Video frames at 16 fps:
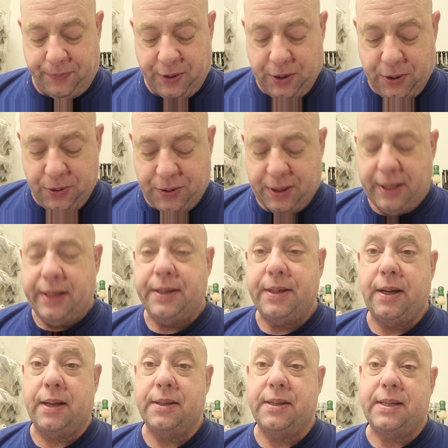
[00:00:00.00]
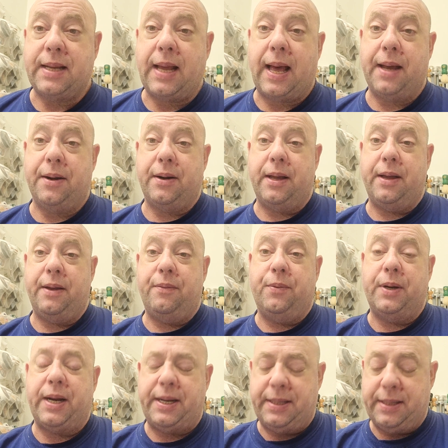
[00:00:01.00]
used it on Saturday
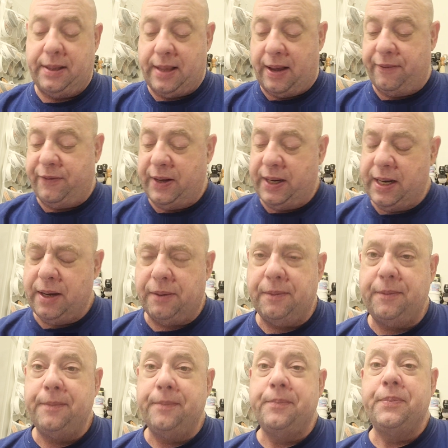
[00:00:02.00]
when I did that video.